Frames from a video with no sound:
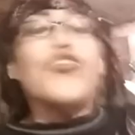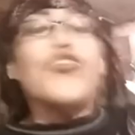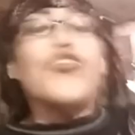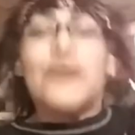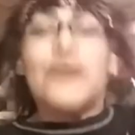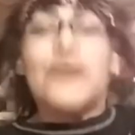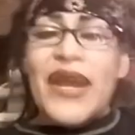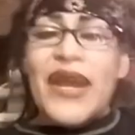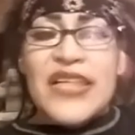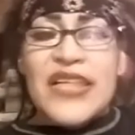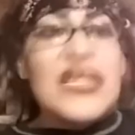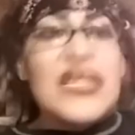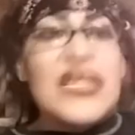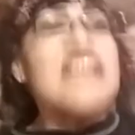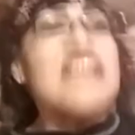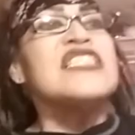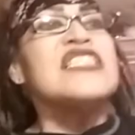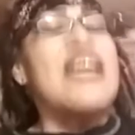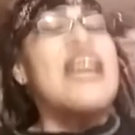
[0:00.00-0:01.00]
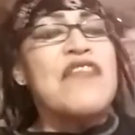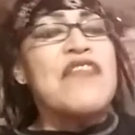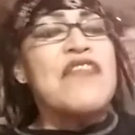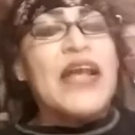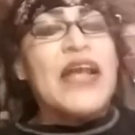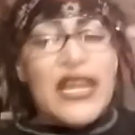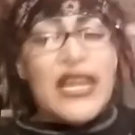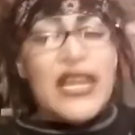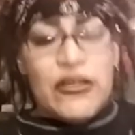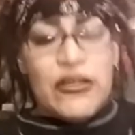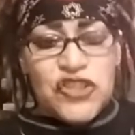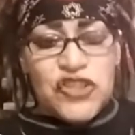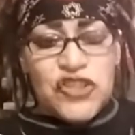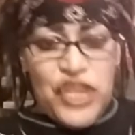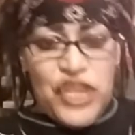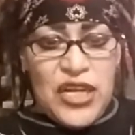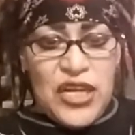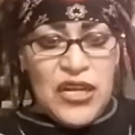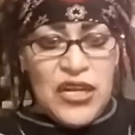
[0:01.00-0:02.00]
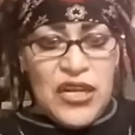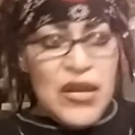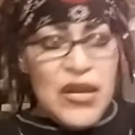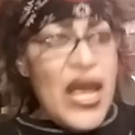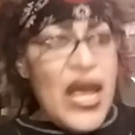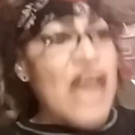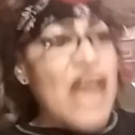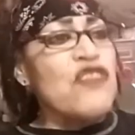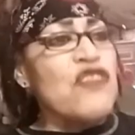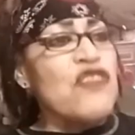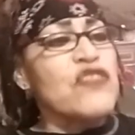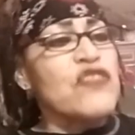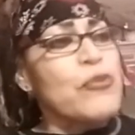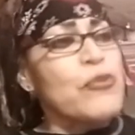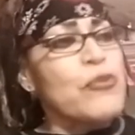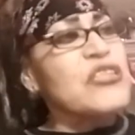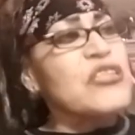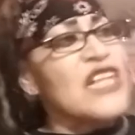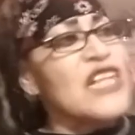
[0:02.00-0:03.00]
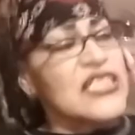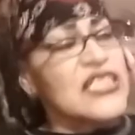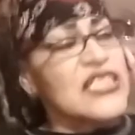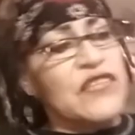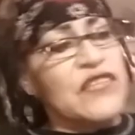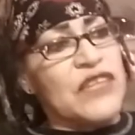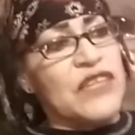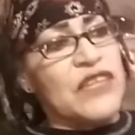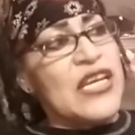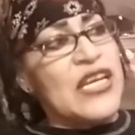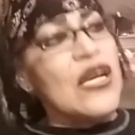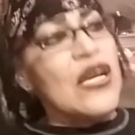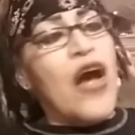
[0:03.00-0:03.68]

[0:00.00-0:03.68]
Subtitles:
You're right. Save that energy and use it productively.